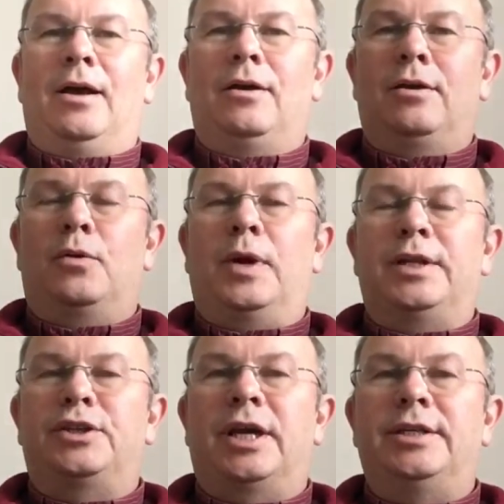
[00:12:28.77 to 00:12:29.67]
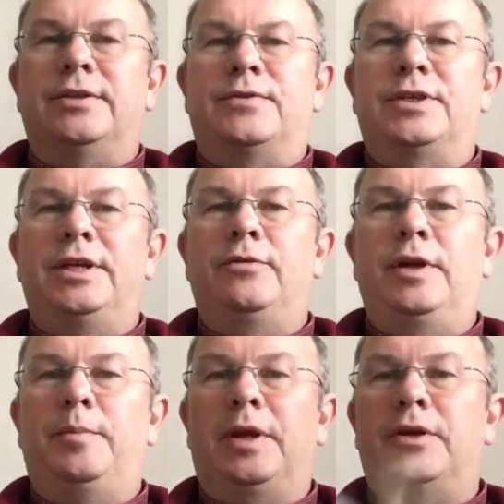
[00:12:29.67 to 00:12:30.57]
Quick change of scenery,
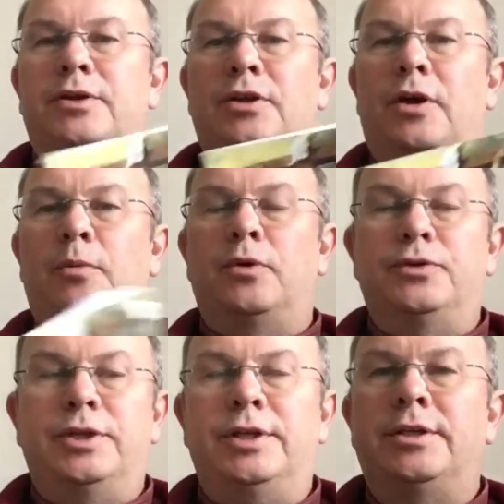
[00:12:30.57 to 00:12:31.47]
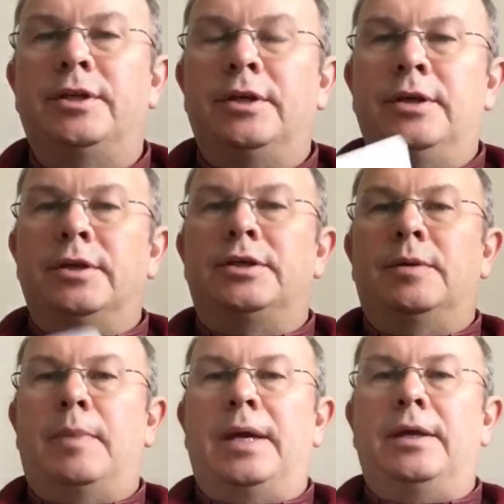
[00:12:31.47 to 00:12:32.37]
because I wanted to
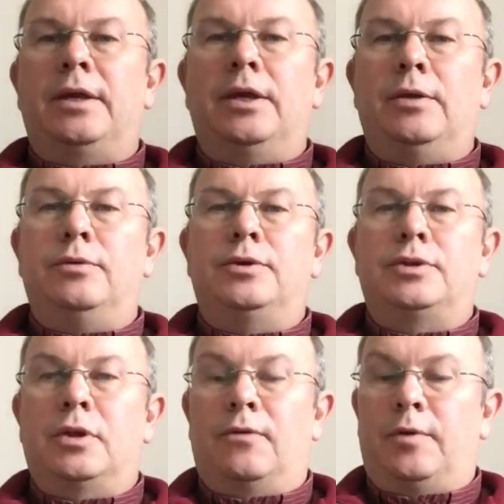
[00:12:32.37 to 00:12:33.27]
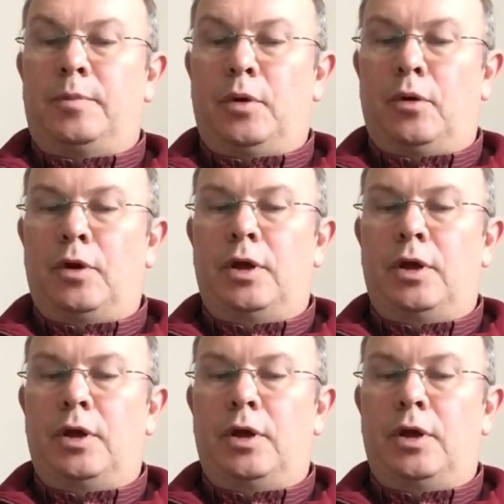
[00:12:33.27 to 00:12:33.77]
make use of a book.